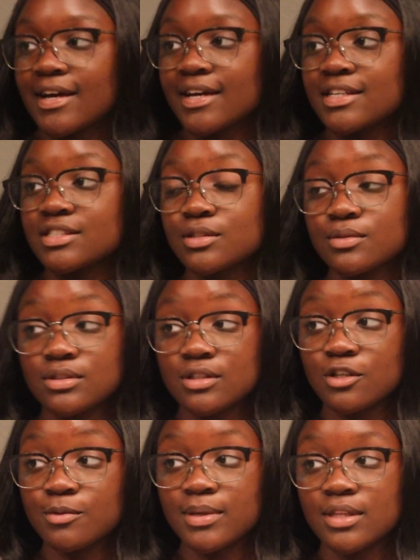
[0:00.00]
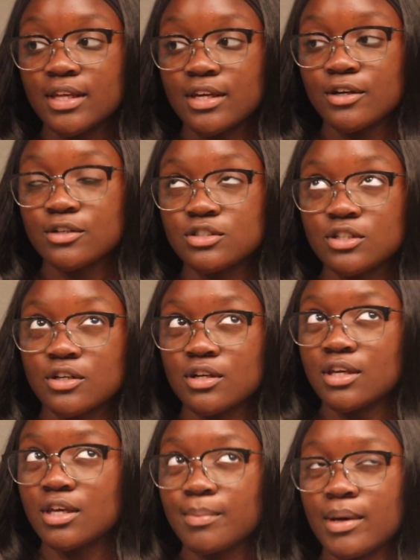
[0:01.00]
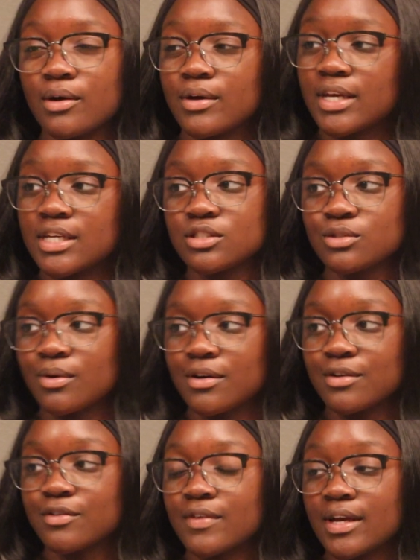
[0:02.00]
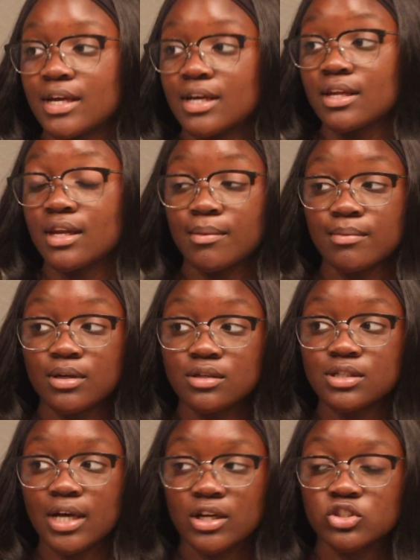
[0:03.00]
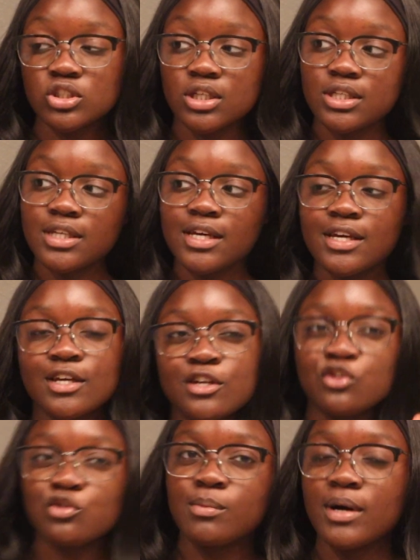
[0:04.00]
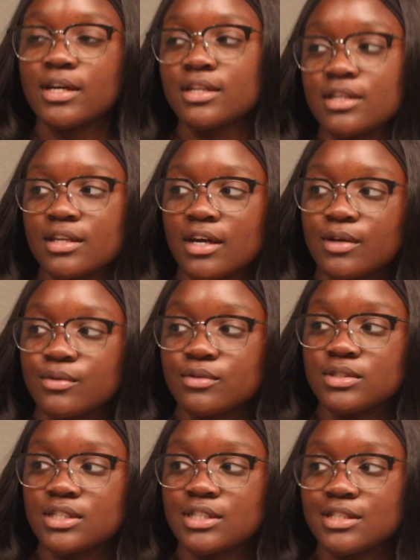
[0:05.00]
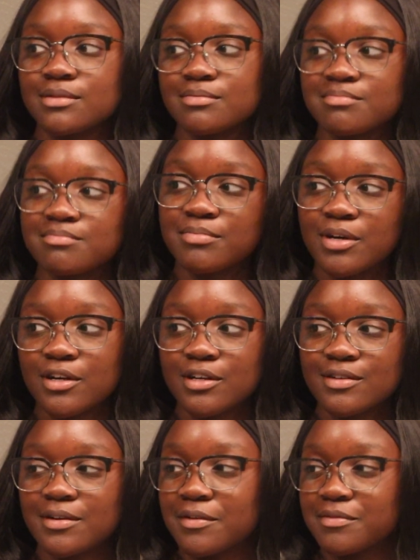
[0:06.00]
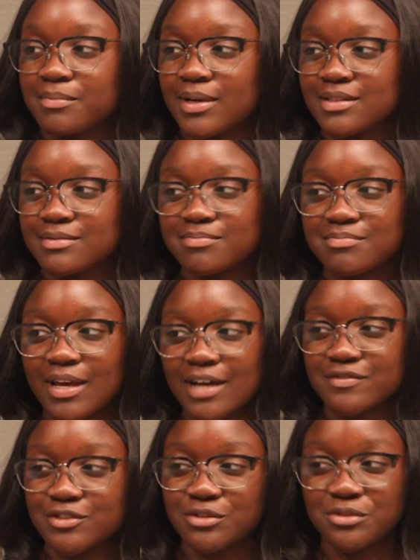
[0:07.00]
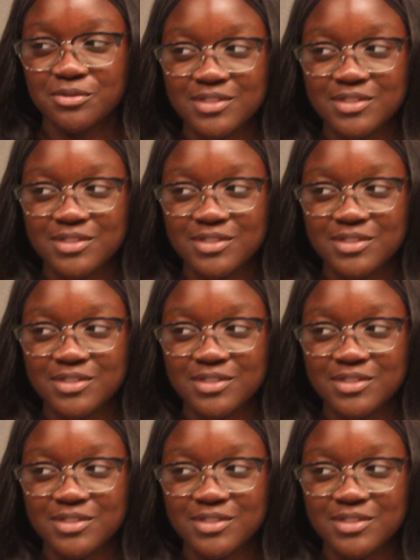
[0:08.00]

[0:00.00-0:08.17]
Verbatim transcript: guys, so it's a little bit later. It's currently about 8:12 and I'm going to actually like do my night routine part of my after school